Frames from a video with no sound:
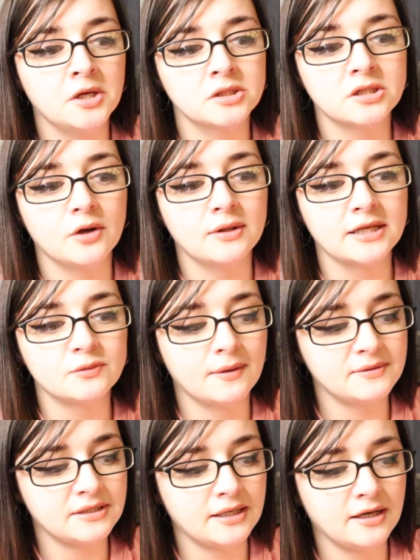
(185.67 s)
So that's what
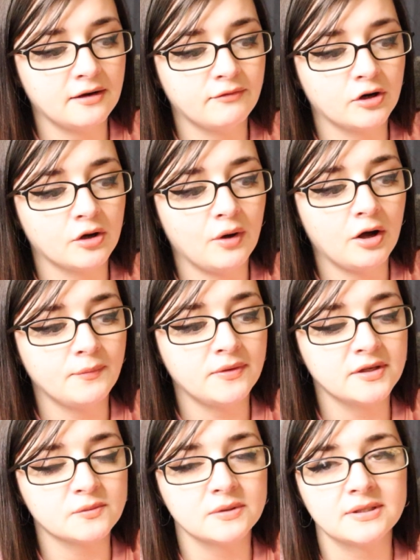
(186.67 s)
I'm seeing here, Virgo. I hope
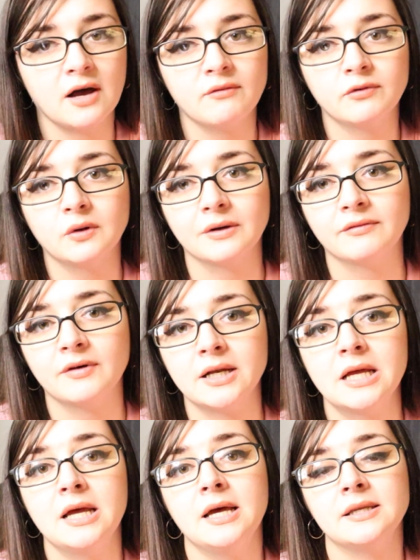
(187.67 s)
that this was helpful or
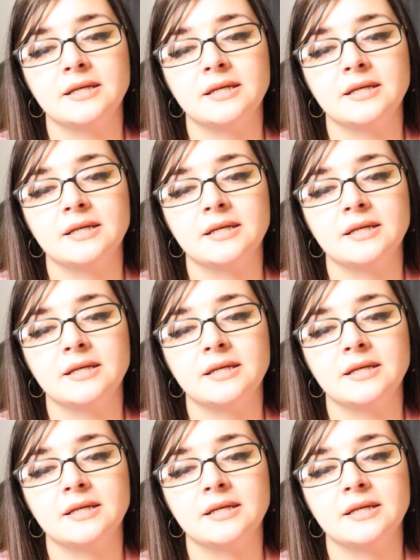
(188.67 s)
fun.